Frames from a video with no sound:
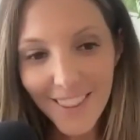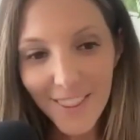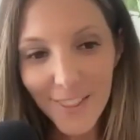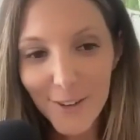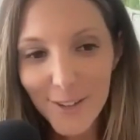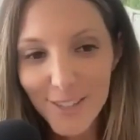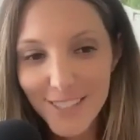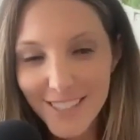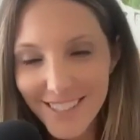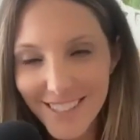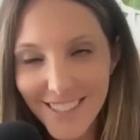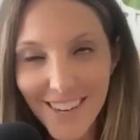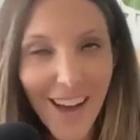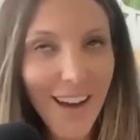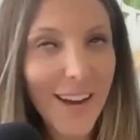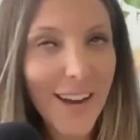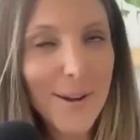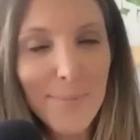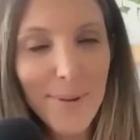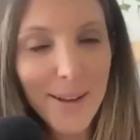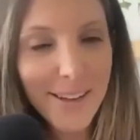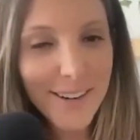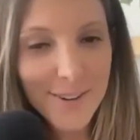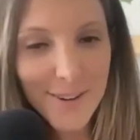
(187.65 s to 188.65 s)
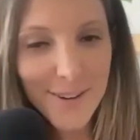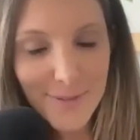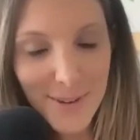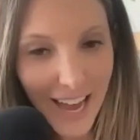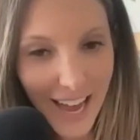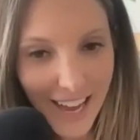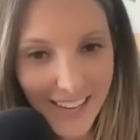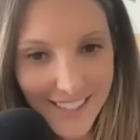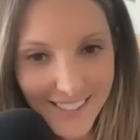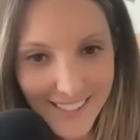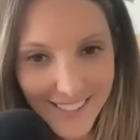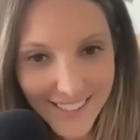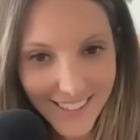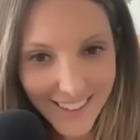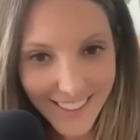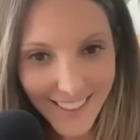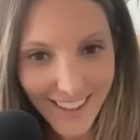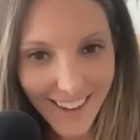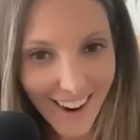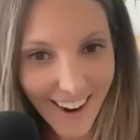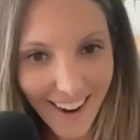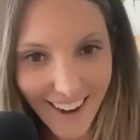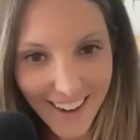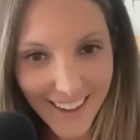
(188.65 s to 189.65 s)
There is not a better guest
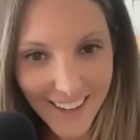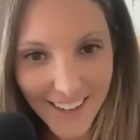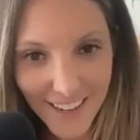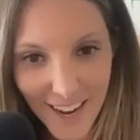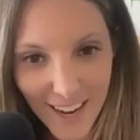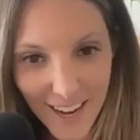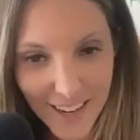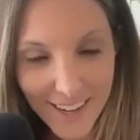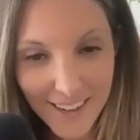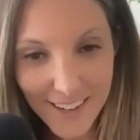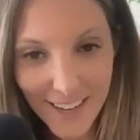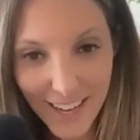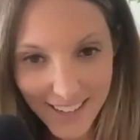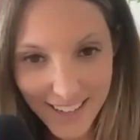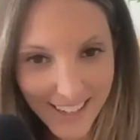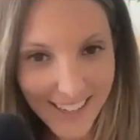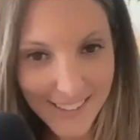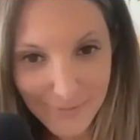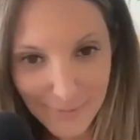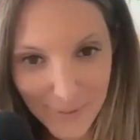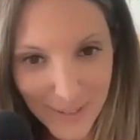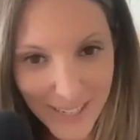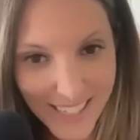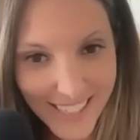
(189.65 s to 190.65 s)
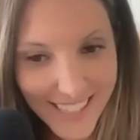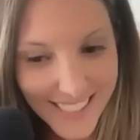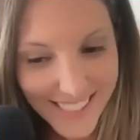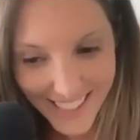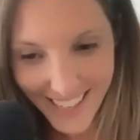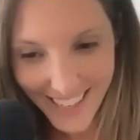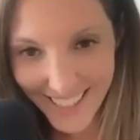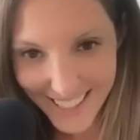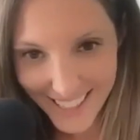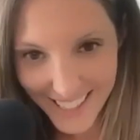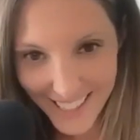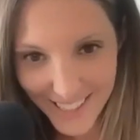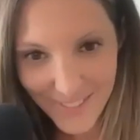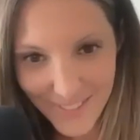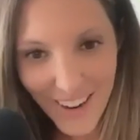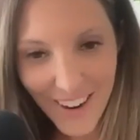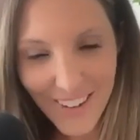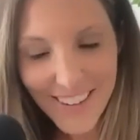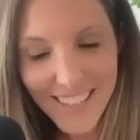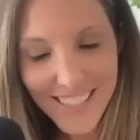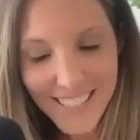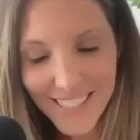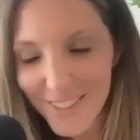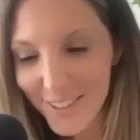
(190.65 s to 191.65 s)
that I can be excited
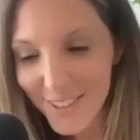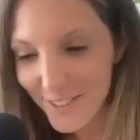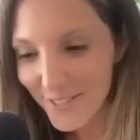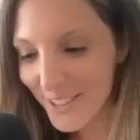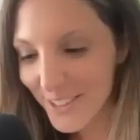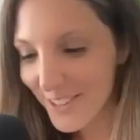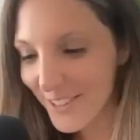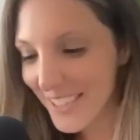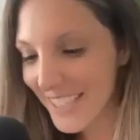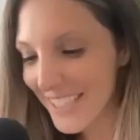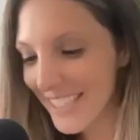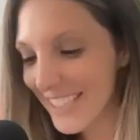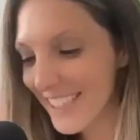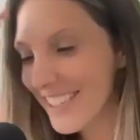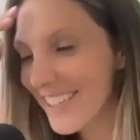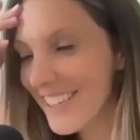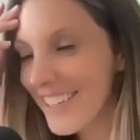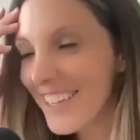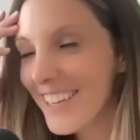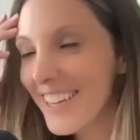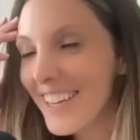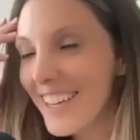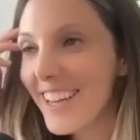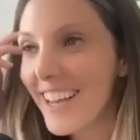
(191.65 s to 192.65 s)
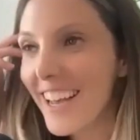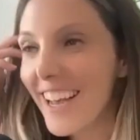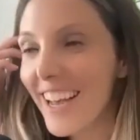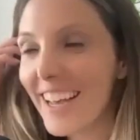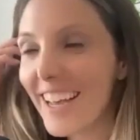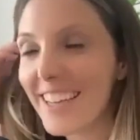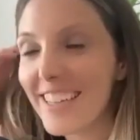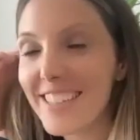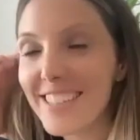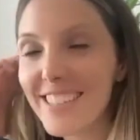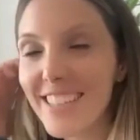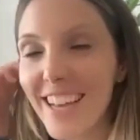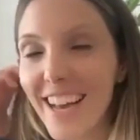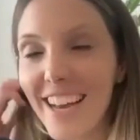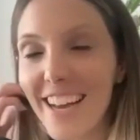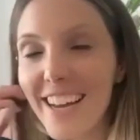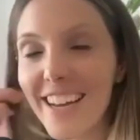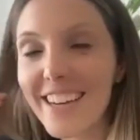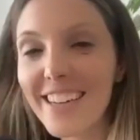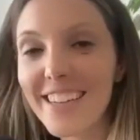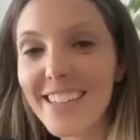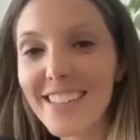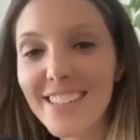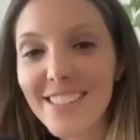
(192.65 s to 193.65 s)
about interviewing.
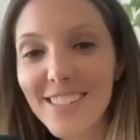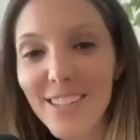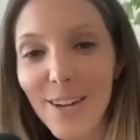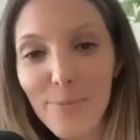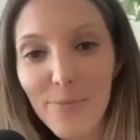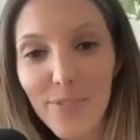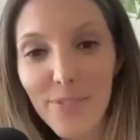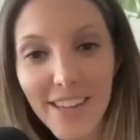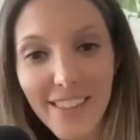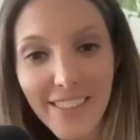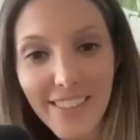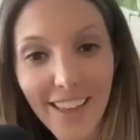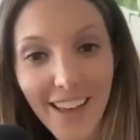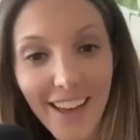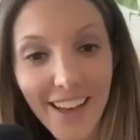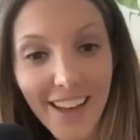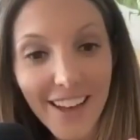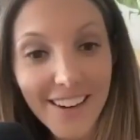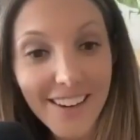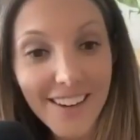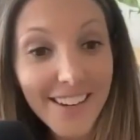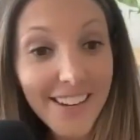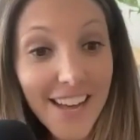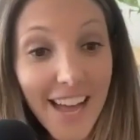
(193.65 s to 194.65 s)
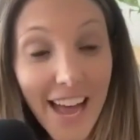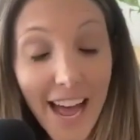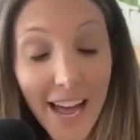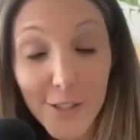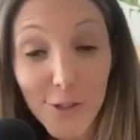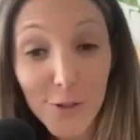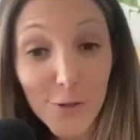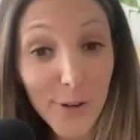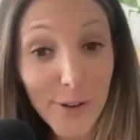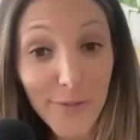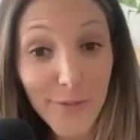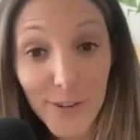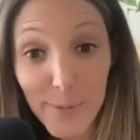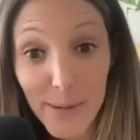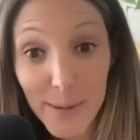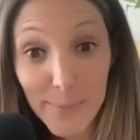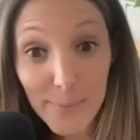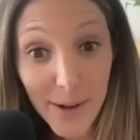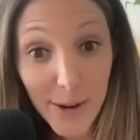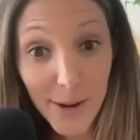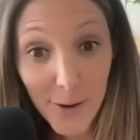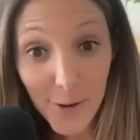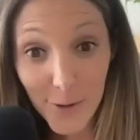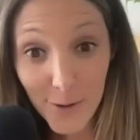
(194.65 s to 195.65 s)
Anxiety is something that has driven
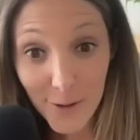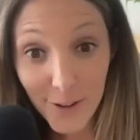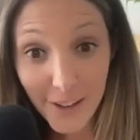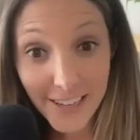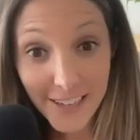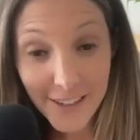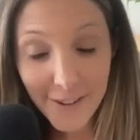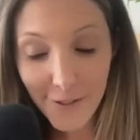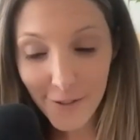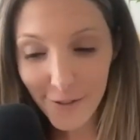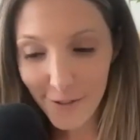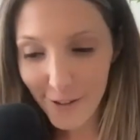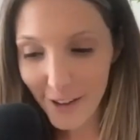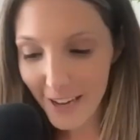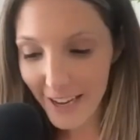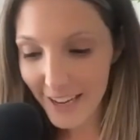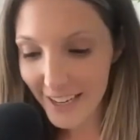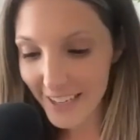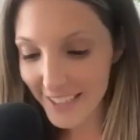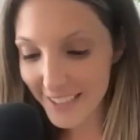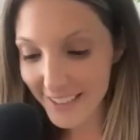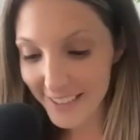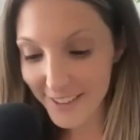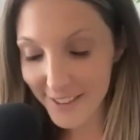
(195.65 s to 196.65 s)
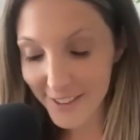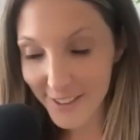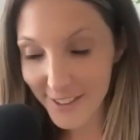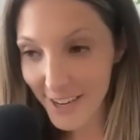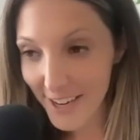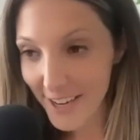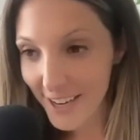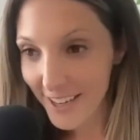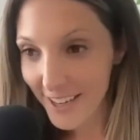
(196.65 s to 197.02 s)
me my whole life. And